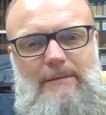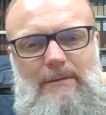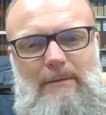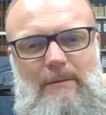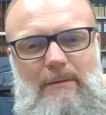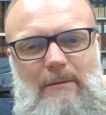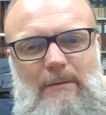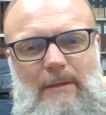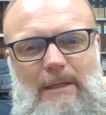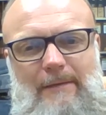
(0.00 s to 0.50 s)

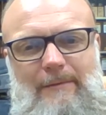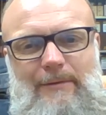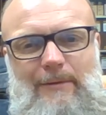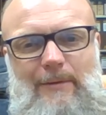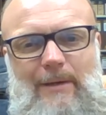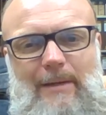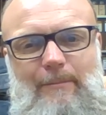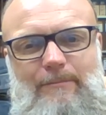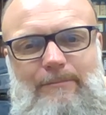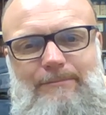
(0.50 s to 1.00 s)
So even
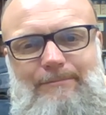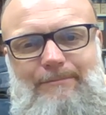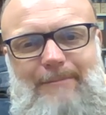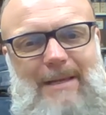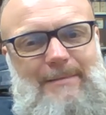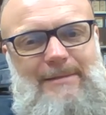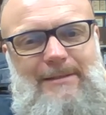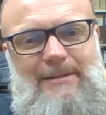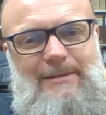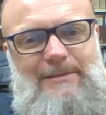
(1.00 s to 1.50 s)
though I
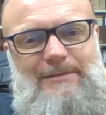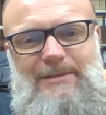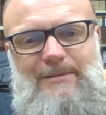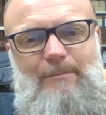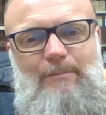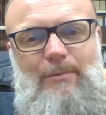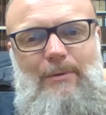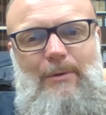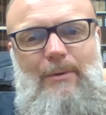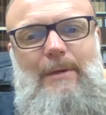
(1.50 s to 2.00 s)
basically just
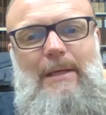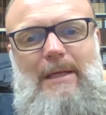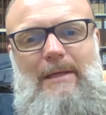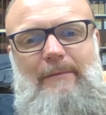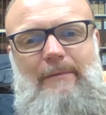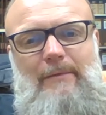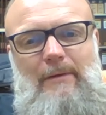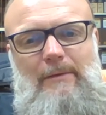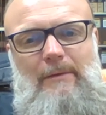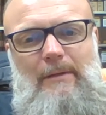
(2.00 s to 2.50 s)
broke
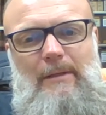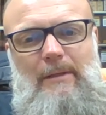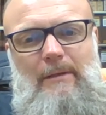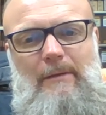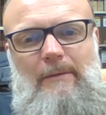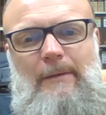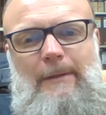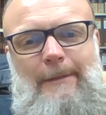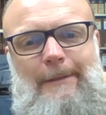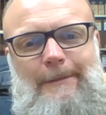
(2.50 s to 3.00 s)
even on the
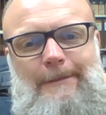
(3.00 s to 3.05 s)
deal,